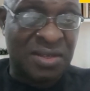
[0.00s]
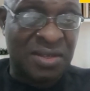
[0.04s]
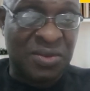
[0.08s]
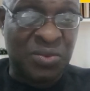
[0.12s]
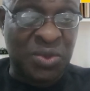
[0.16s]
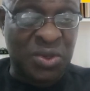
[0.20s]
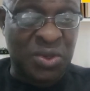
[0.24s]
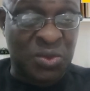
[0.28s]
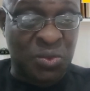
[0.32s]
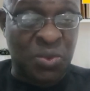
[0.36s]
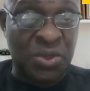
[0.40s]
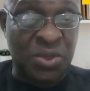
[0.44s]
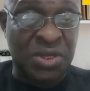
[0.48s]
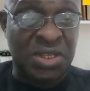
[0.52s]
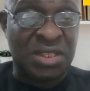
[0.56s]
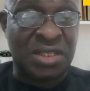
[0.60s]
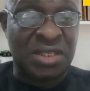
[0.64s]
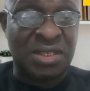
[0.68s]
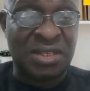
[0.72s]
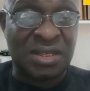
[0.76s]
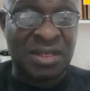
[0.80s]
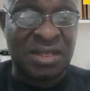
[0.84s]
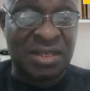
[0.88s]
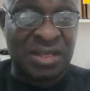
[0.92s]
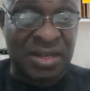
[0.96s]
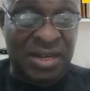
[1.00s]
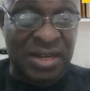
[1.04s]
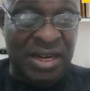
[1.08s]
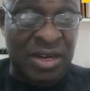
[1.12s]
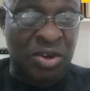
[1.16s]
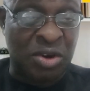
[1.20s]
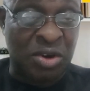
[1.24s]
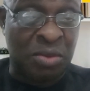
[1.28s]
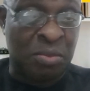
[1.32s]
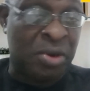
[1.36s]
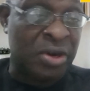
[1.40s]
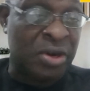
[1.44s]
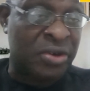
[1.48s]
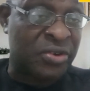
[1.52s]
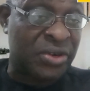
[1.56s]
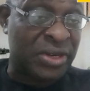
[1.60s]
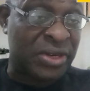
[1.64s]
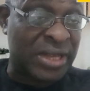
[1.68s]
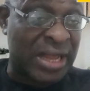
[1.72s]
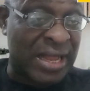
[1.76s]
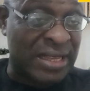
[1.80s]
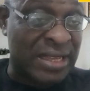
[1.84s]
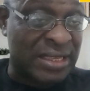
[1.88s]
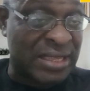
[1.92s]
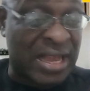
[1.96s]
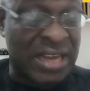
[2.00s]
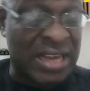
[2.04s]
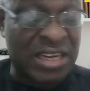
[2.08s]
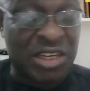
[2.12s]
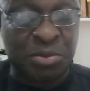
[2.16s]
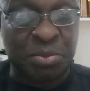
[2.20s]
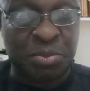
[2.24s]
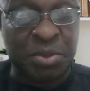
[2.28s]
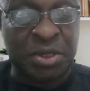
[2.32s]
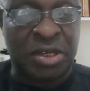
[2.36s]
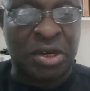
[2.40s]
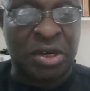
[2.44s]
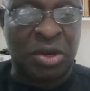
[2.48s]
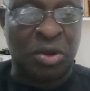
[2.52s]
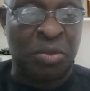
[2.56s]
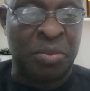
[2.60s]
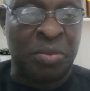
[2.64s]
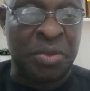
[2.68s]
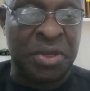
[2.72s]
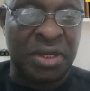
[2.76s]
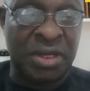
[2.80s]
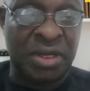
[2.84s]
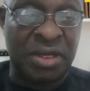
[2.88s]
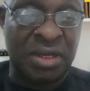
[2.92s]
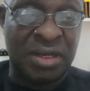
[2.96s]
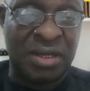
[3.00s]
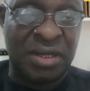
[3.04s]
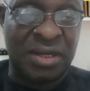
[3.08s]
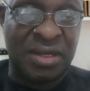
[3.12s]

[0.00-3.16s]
with which Reno Mokri attacks Peter Obi.